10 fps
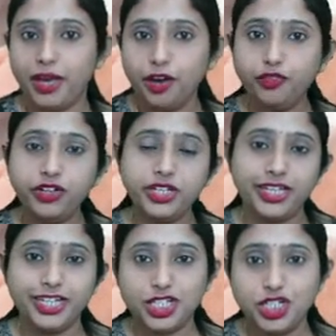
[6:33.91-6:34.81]

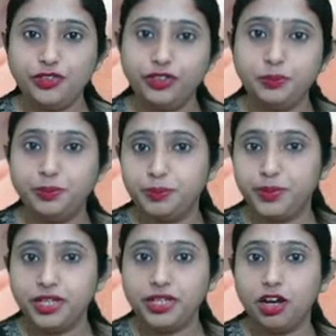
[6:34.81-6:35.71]
every day she will
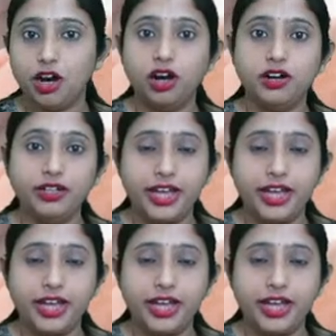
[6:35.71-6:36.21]
bring or